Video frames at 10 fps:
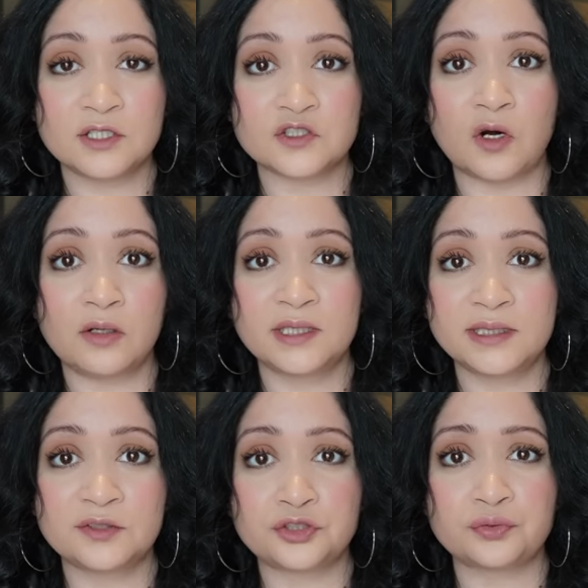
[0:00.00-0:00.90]
It's
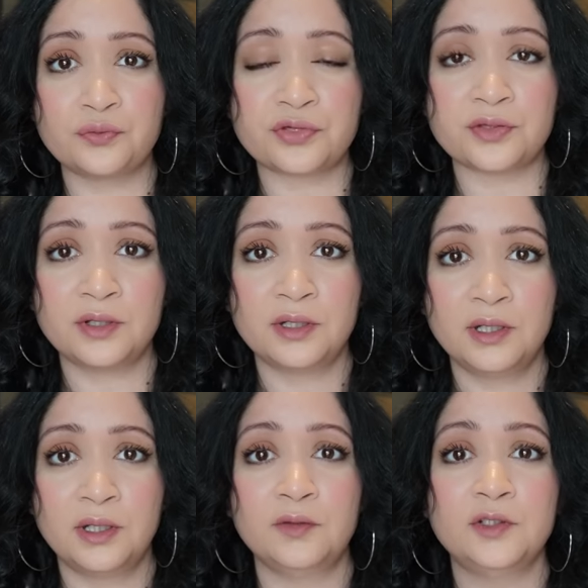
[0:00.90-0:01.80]
already the truth.
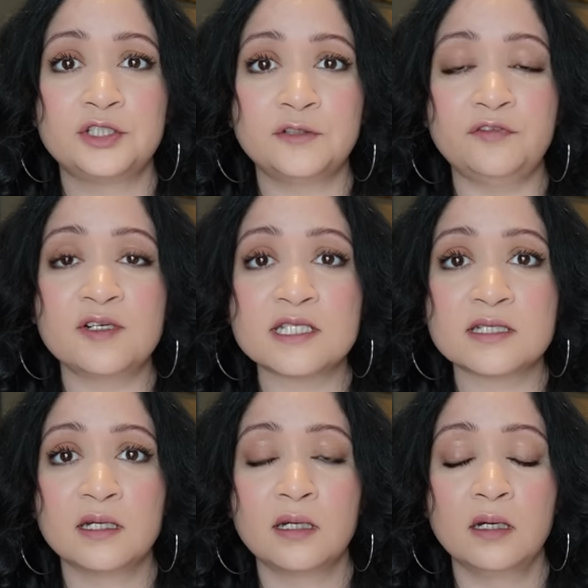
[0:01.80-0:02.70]
The
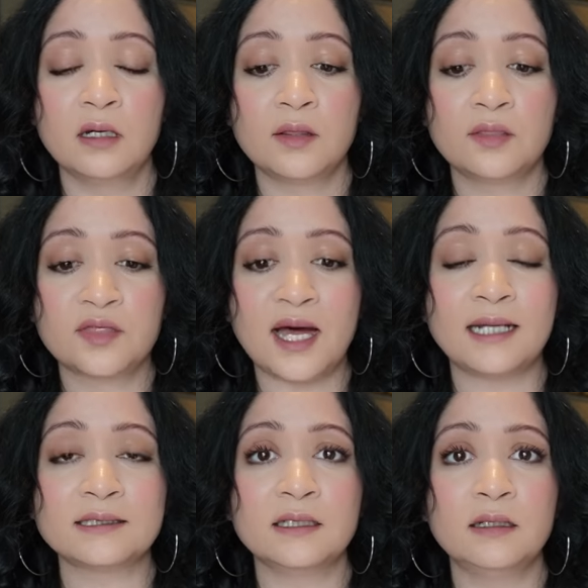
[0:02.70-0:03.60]
difference
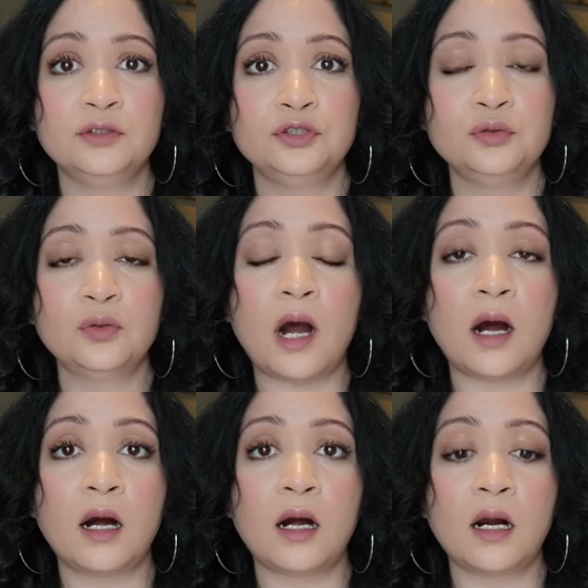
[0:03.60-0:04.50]
that you
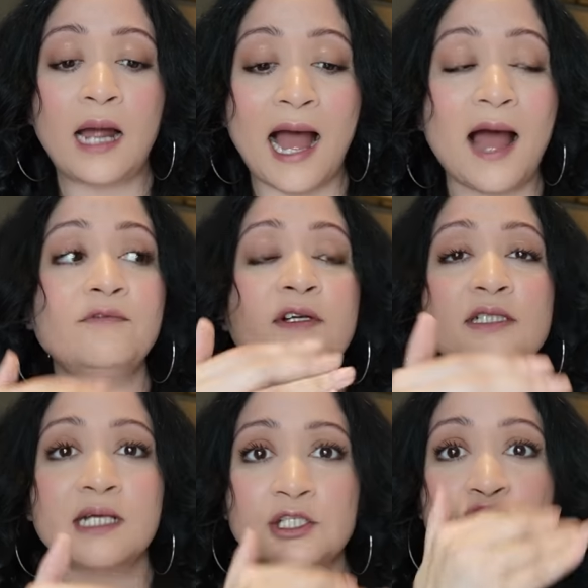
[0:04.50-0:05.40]

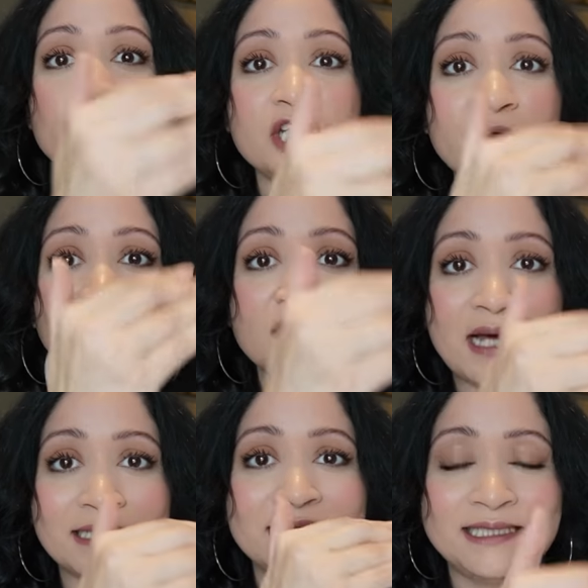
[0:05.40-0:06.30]
haven't achieved
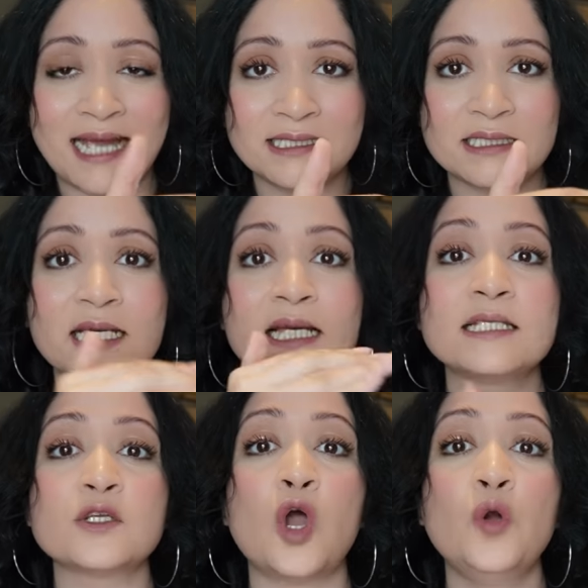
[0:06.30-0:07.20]
that yet
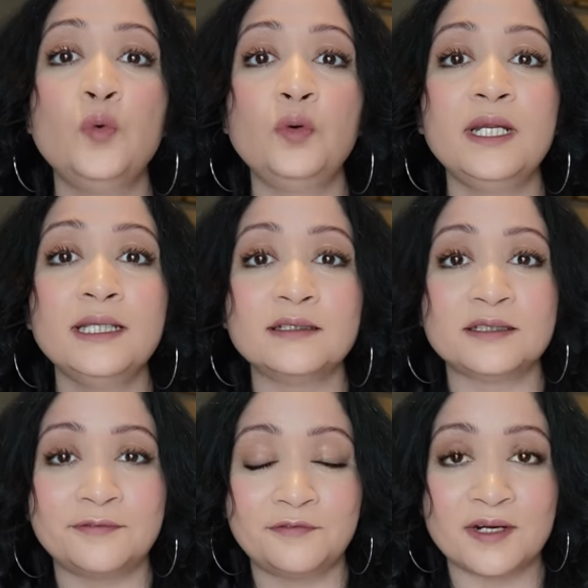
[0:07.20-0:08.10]
is only the
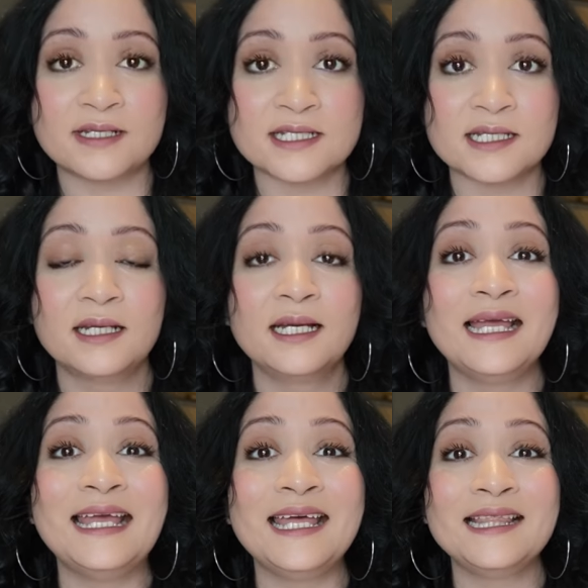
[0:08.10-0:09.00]
difference
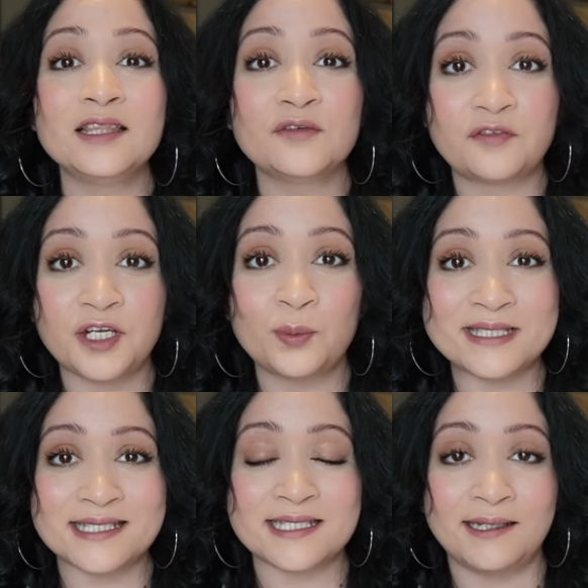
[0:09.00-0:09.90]
in the
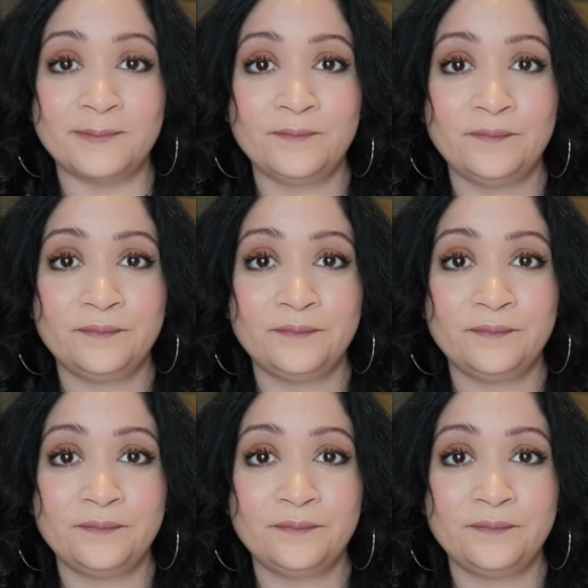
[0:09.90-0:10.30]
frequency.